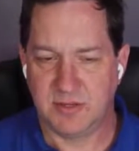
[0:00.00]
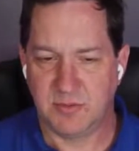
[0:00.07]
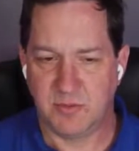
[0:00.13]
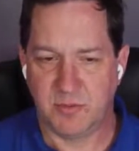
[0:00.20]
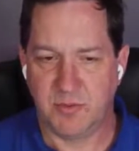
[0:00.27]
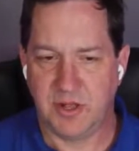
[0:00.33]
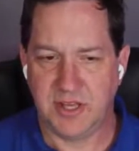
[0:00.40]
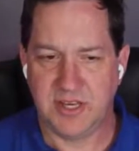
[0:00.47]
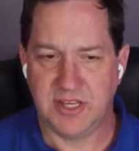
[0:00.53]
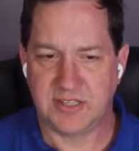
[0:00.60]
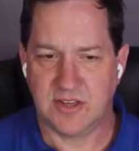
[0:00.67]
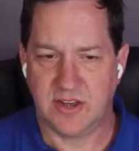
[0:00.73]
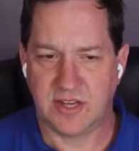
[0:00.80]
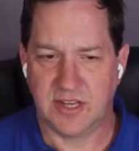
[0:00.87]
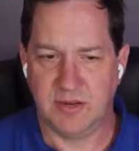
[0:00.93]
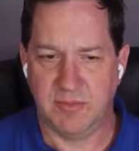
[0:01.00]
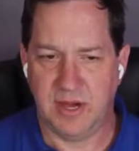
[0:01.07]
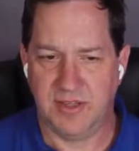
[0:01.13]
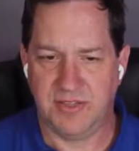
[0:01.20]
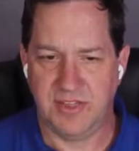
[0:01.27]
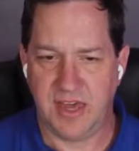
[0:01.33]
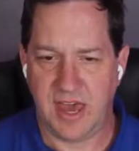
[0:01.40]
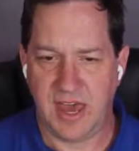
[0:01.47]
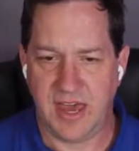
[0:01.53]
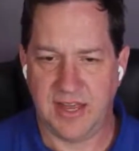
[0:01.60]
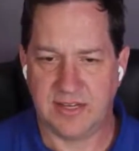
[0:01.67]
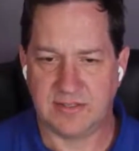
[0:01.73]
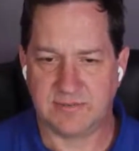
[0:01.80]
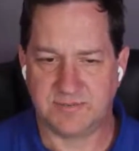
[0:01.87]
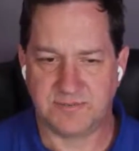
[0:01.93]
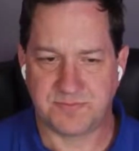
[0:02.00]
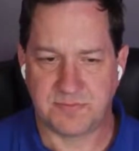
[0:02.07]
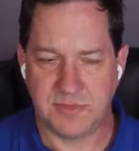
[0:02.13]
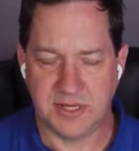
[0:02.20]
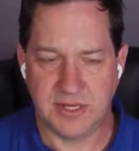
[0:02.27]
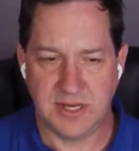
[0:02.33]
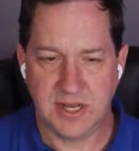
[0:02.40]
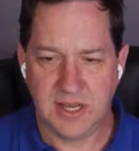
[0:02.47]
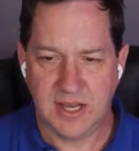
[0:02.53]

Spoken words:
We're probably not talking about that, but